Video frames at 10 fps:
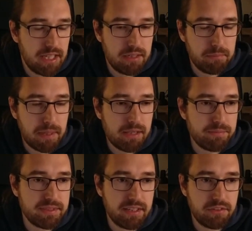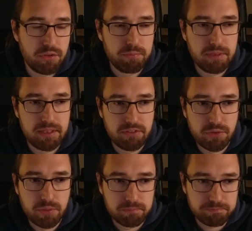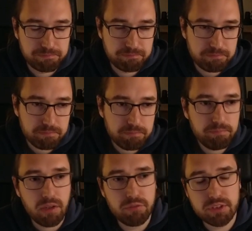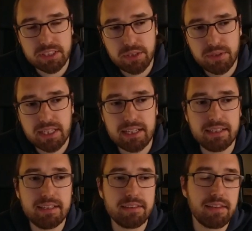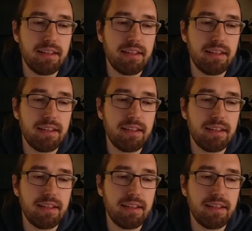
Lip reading: and bulbs, that shouldn't be an issue. For serial LEDs,